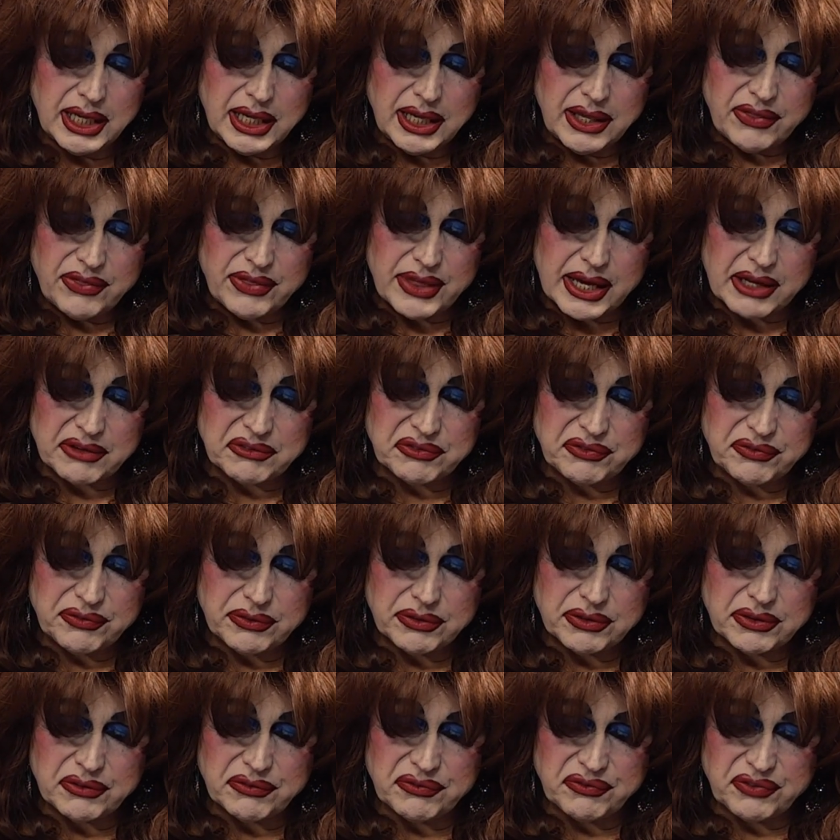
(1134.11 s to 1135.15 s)
that
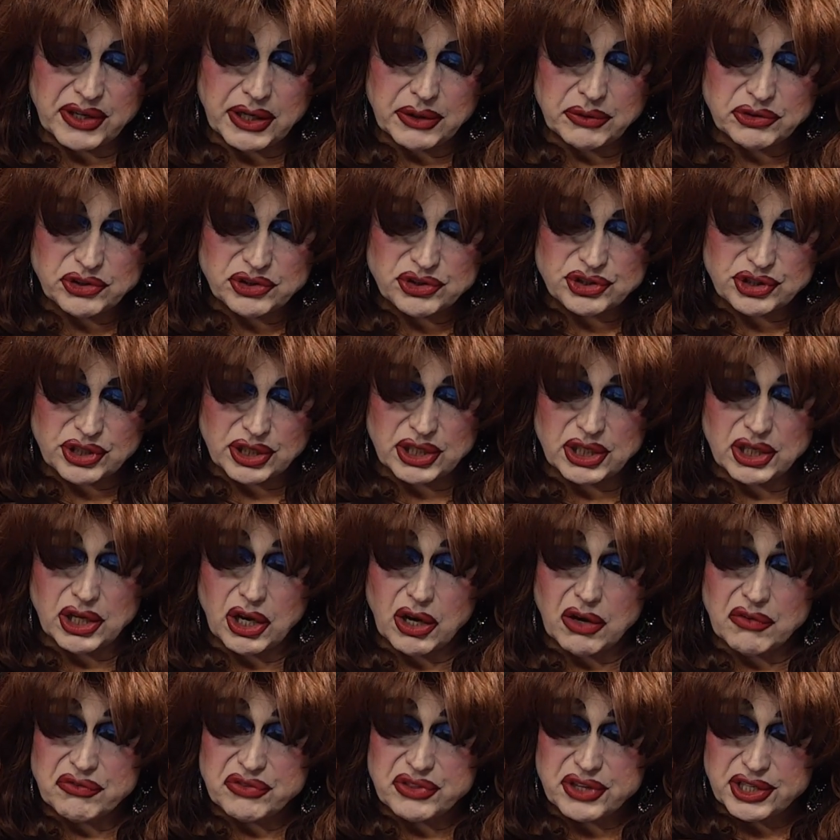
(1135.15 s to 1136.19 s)
the function
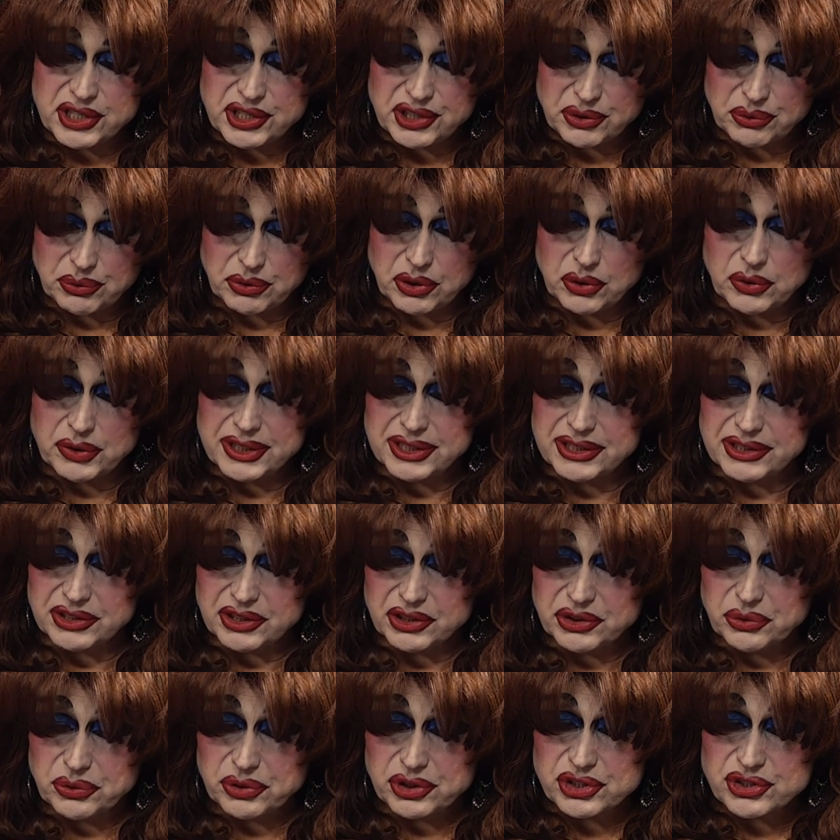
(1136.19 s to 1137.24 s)
of the hero in
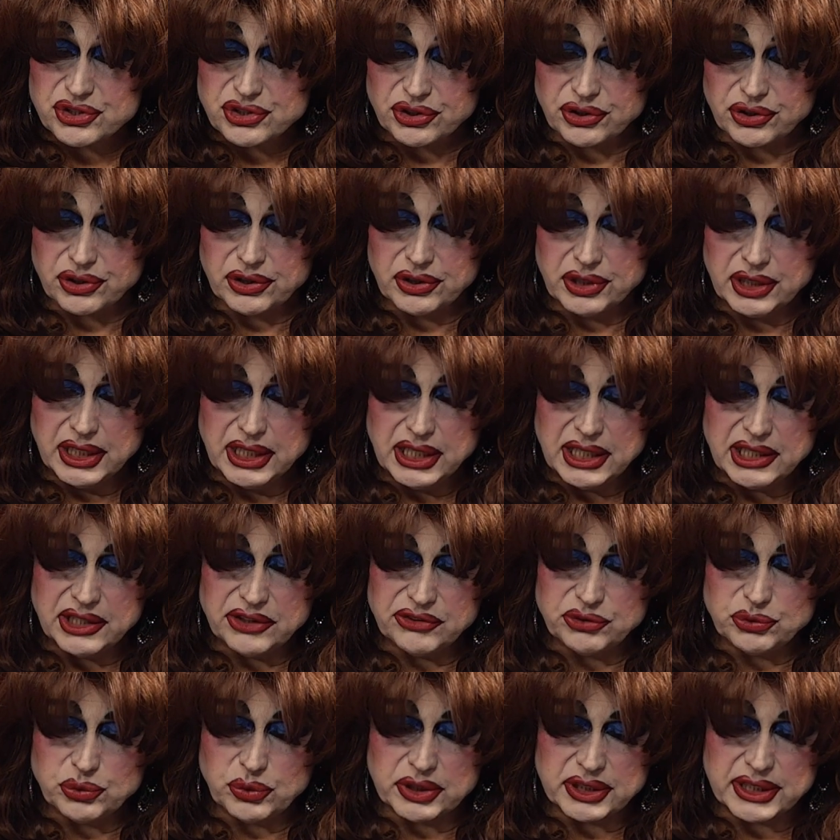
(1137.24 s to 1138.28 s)
literature is
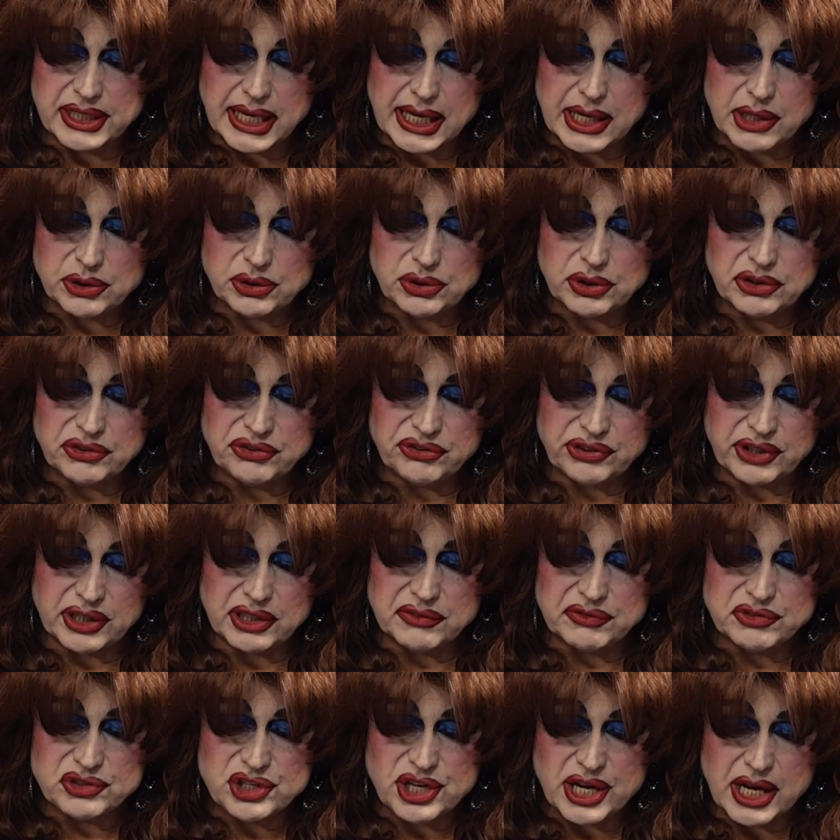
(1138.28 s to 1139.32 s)
to encounter a set of
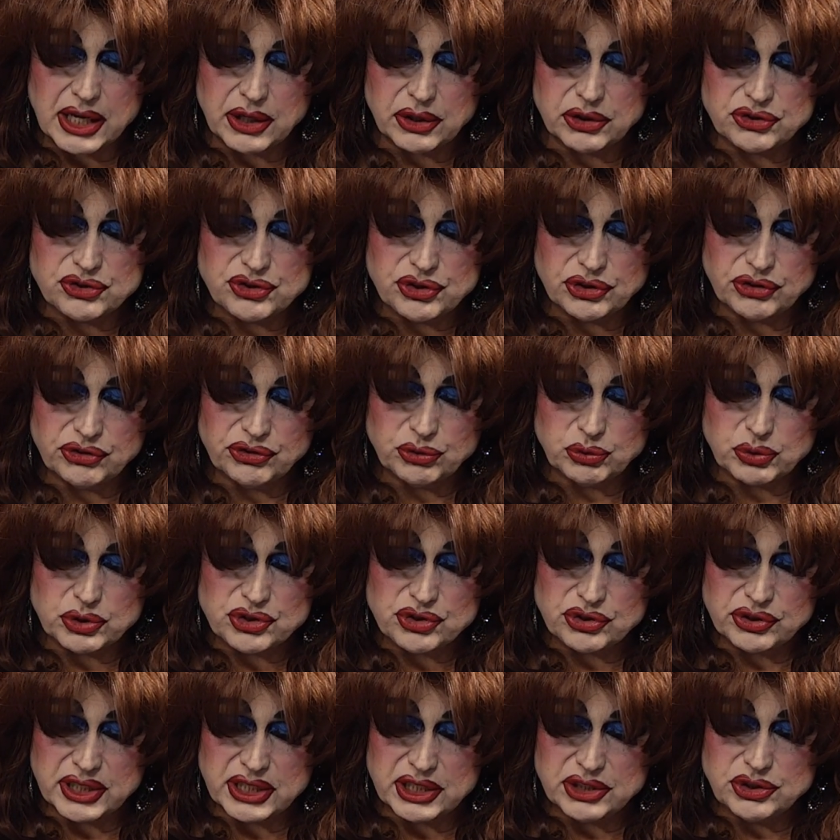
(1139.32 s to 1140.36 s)
challenges which
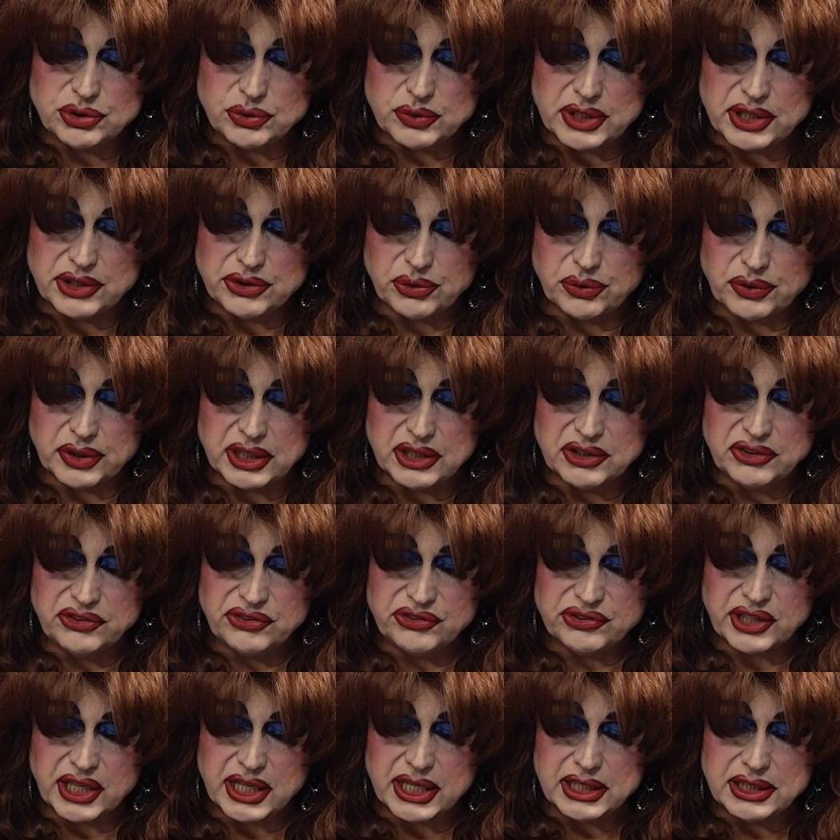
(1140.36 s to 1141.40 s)
lead to either
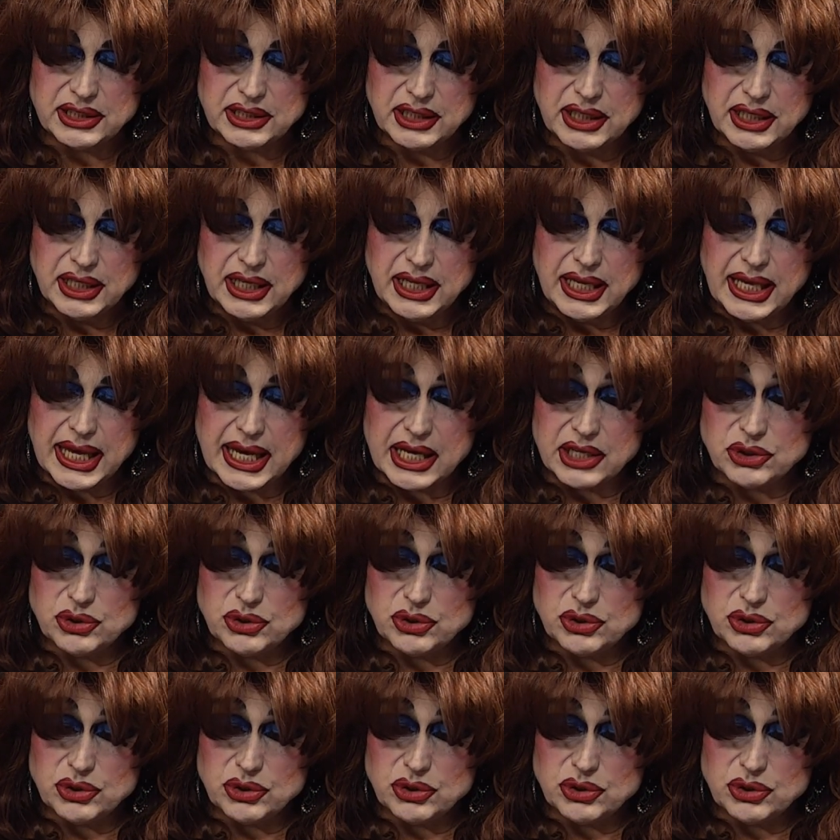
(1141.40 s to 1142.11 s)
insight and to